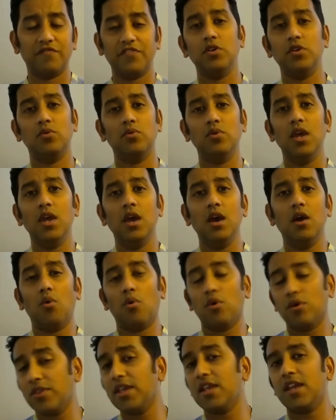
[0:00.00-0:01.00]
the flu,
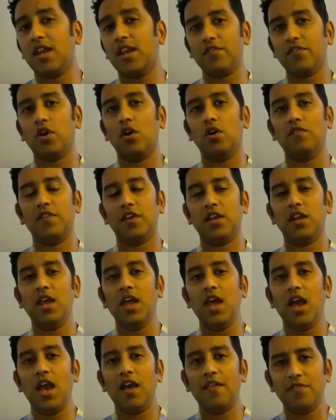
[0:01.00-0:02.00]
or they could have COVID.
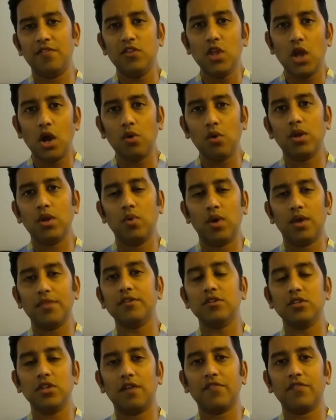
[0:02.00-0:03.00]
And knowing
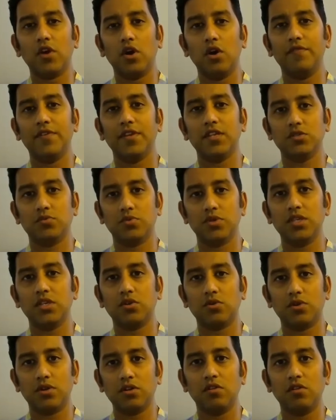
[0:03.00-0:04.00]
whether you have COVID is
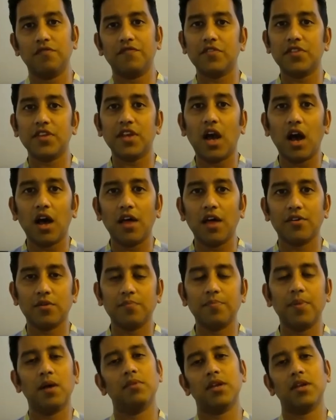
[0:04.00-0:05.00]
really critical for the
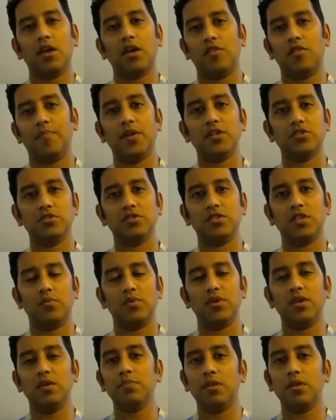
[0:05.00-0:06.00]
other public health measures
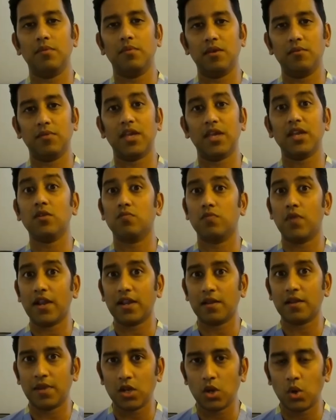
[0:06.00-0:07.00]
that we implement, like
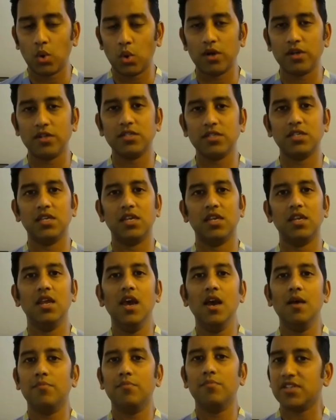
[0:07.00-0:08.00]
recommending
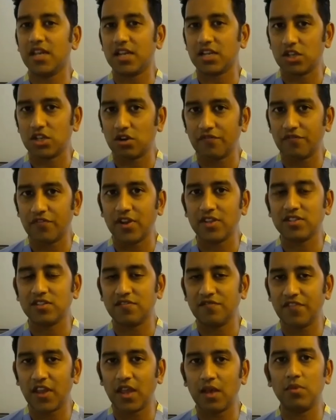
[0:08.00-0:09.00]
quarantine, protecting your friends
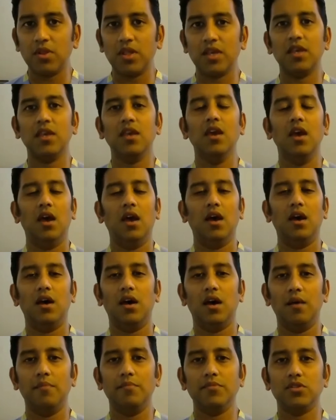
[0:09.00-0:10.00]
and family.
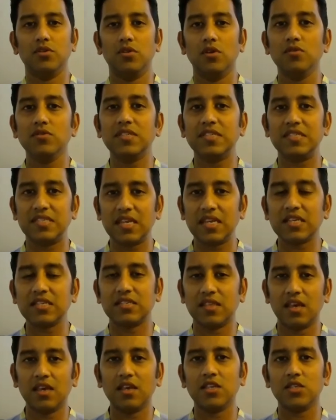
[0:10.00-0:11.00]
So those
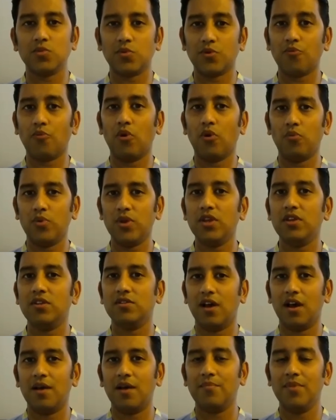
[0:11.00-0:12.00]
6 things, what we
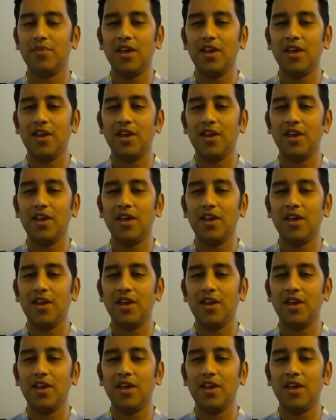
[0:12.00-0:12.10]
